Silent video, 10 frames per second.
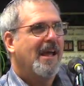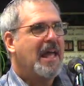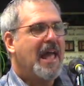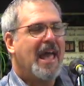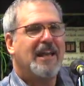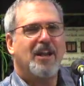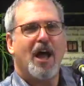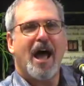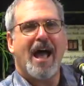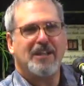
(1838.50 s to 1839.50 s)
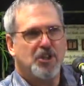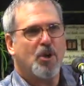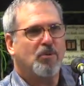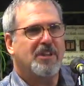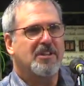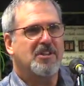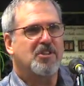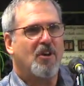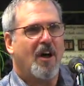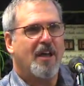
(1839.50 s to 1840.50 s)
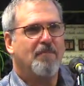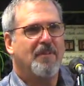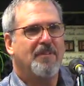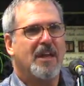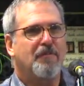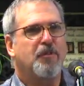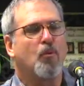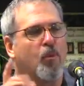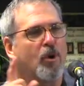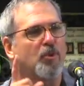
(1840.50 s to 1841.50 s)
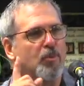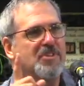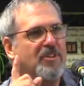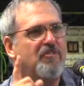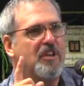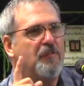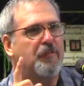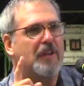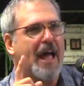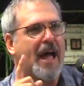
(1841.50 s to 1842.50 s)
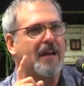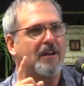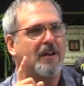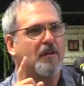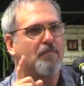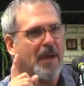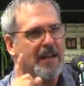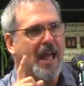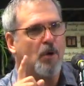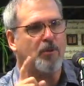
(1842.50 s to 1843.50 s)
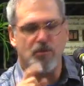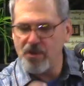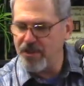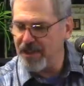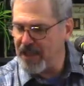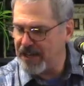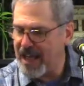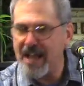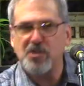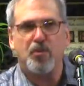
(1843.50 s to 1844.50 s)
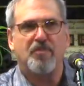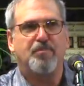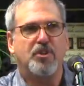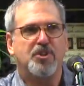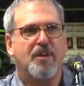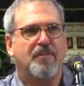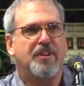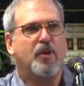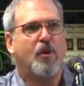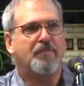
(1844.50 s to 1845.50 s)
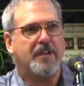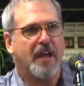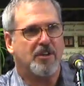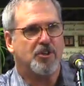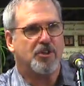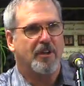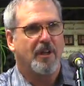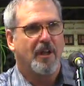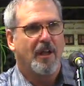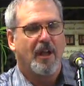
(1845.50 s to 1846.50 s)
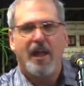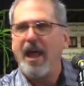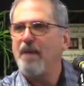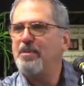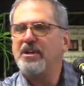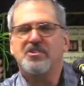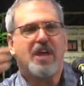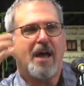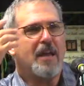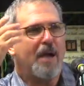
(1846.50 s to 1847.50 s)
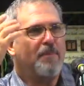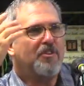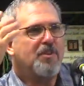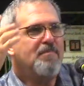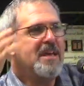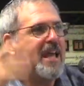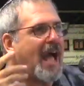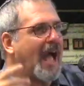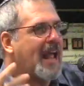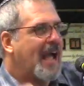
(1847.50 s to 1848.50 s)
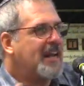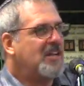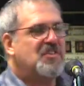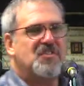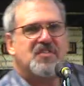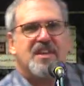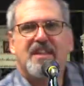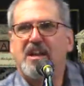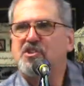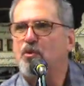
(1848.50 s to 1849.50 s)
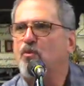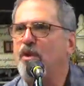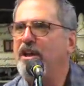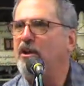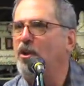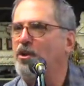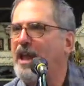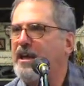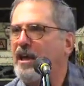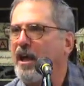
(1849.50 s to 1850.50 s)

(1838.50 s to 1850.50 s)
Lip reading: And I joked at the time that if the world was indeed flat, by now, don't you think that cats would have pushed everything off the edge? Because, I mean, to me, I didn't see that as a real, like,